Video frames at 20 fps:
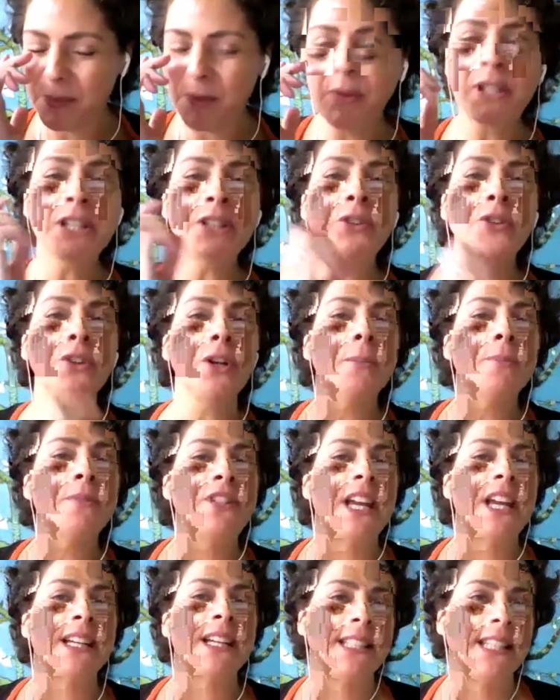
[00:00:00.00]
what are your
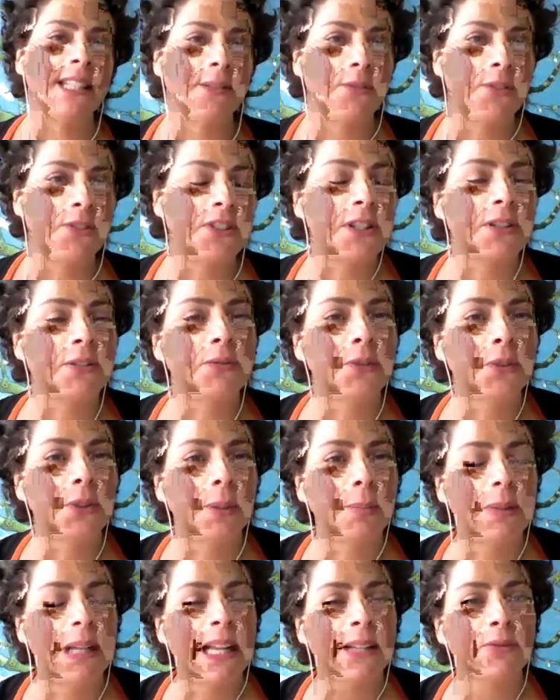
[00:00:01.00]
objectives for the
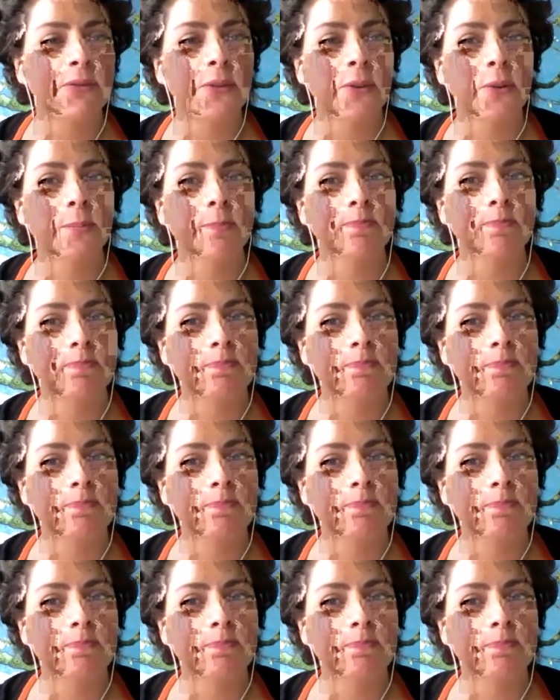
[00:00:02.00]
platform?